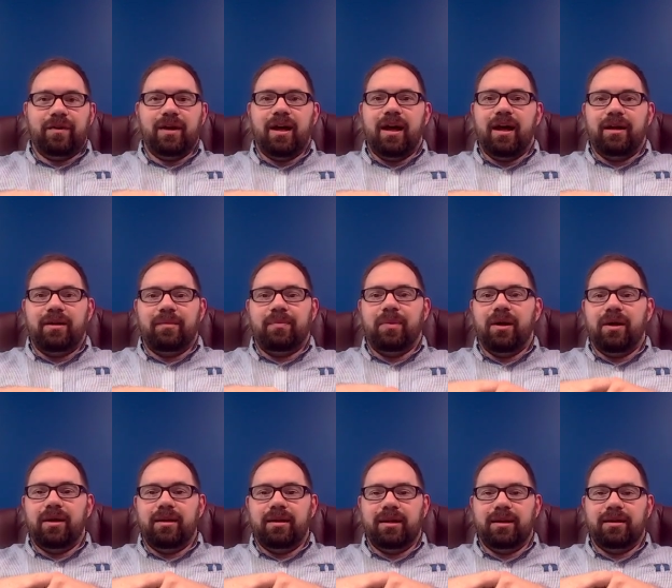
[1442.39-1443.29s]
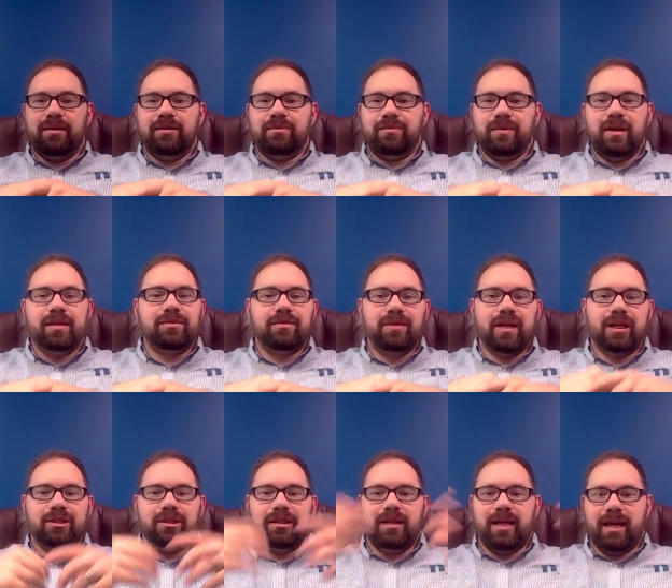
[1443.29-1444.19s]
God upon his
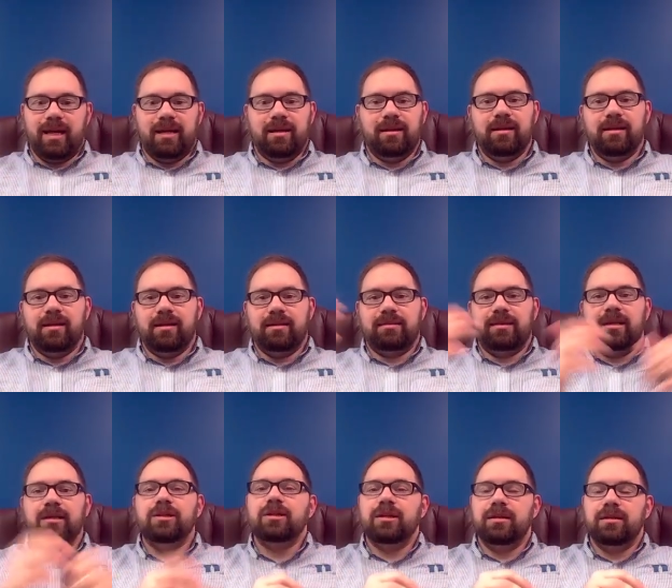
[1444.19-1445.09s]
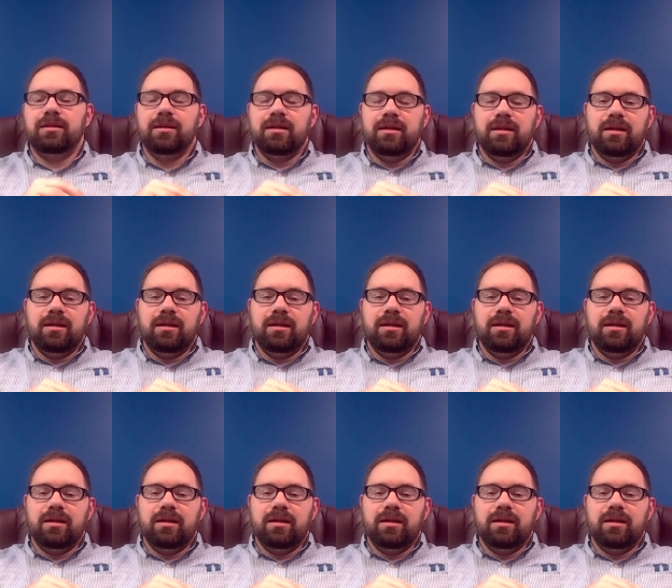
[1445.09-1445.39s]
resurrection and ascension.